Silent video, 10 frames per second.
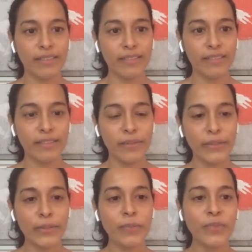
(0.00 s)
there we
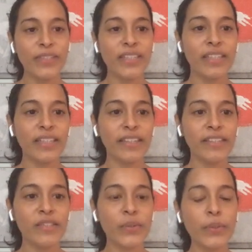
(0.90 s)
go.
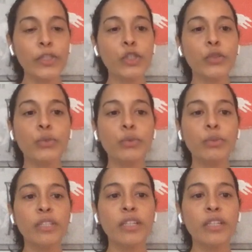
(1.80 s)
It's going to